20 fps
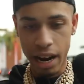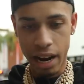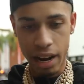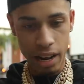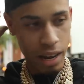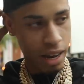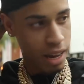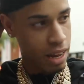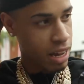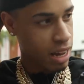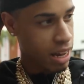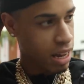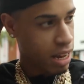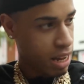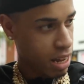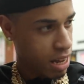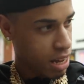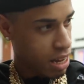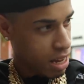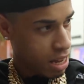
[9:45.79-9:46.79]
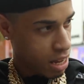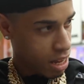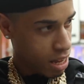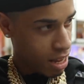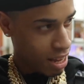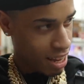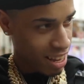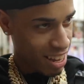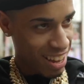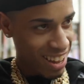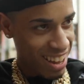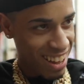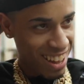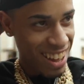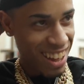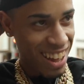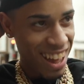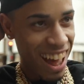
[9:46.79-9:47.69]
Does anybody ever say you look like Chris Brown?